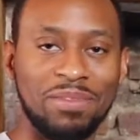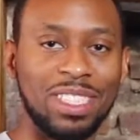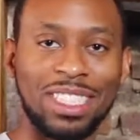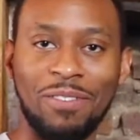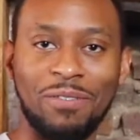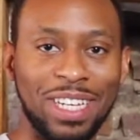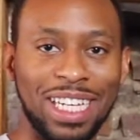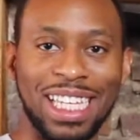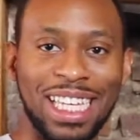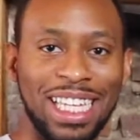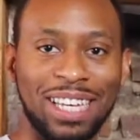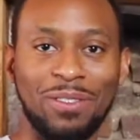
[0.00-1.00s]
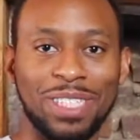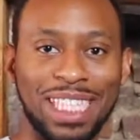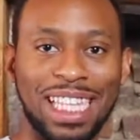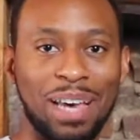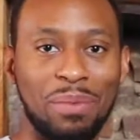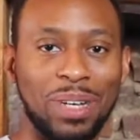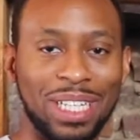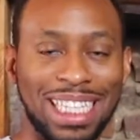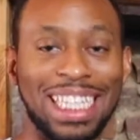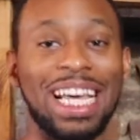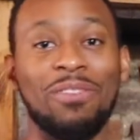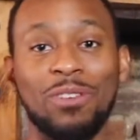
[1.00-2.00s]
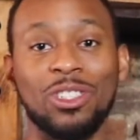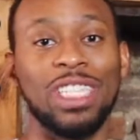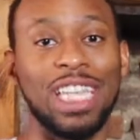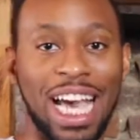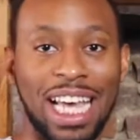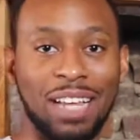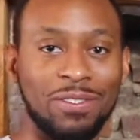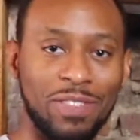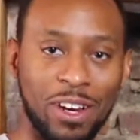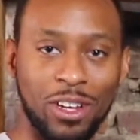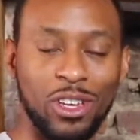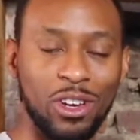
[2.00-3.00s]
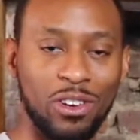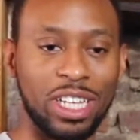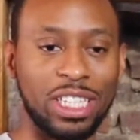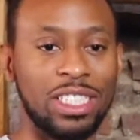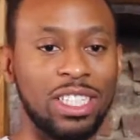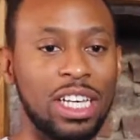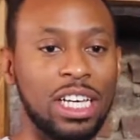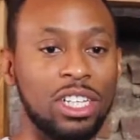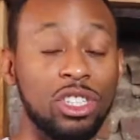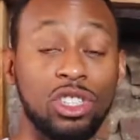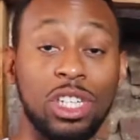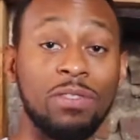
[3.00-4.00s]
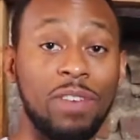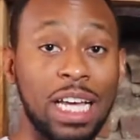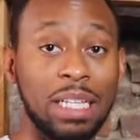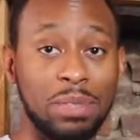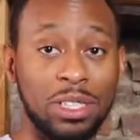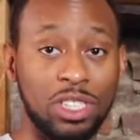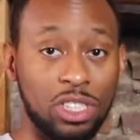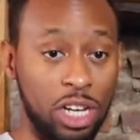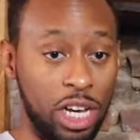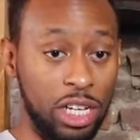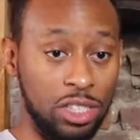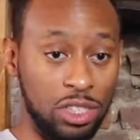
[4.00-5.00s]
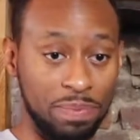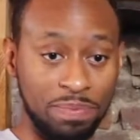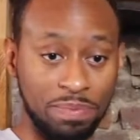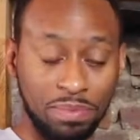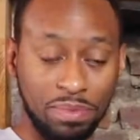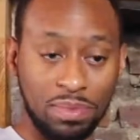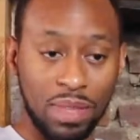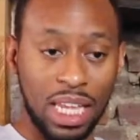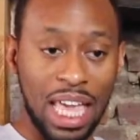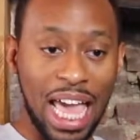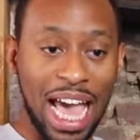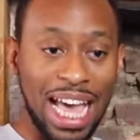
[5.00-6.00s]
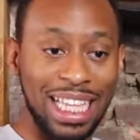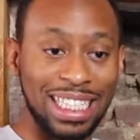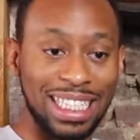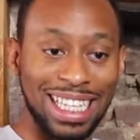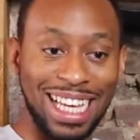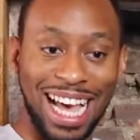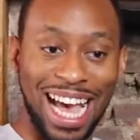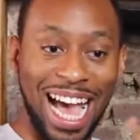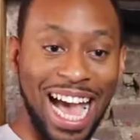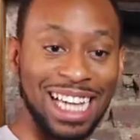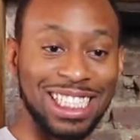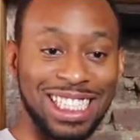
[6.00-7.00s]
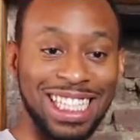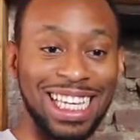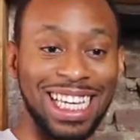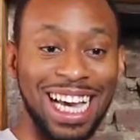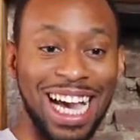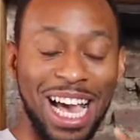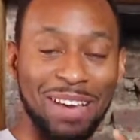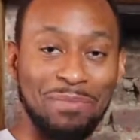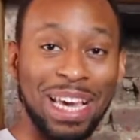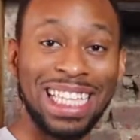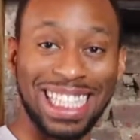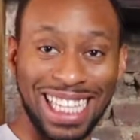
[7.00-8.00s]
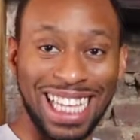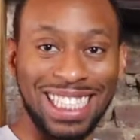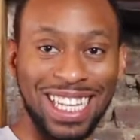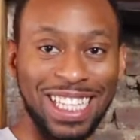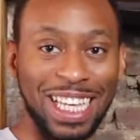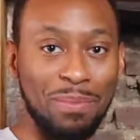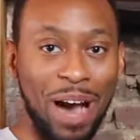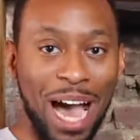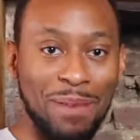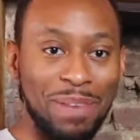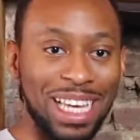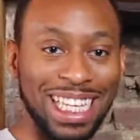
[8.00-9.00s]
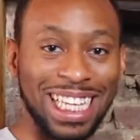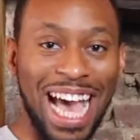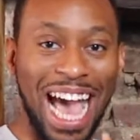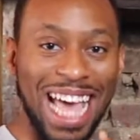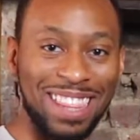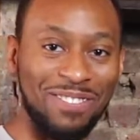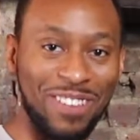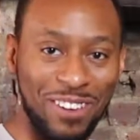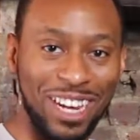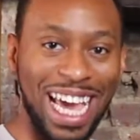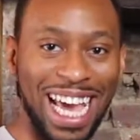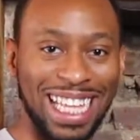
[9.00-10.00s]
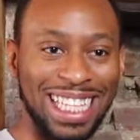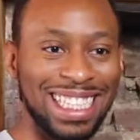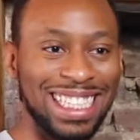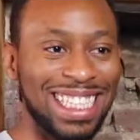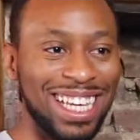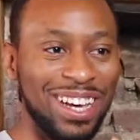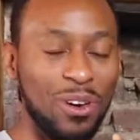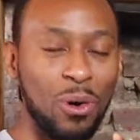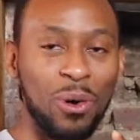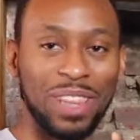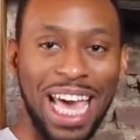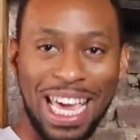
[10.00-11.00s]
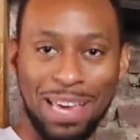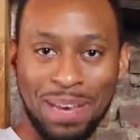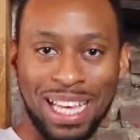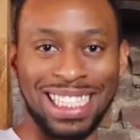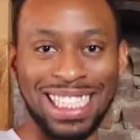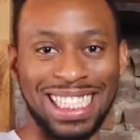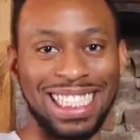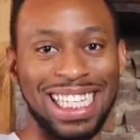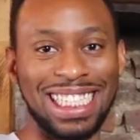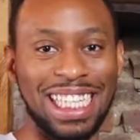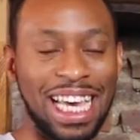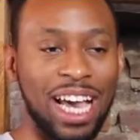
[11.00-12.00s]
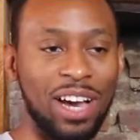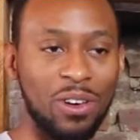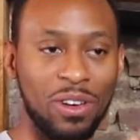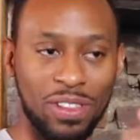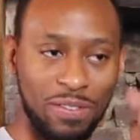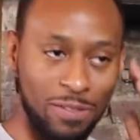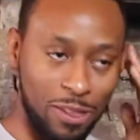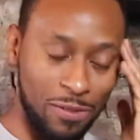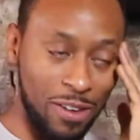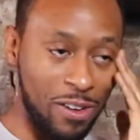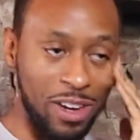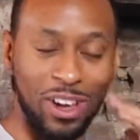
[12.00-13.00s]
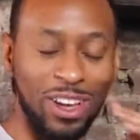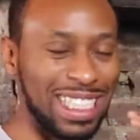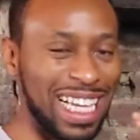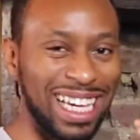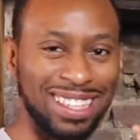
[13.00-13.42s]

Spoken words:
something clearly wasn't there because I didn't have what she had. I was very curious. So she invited me to church, and actually I made it that Sunday, but I made it at the very end, caught the amens, as they say. I caught the very last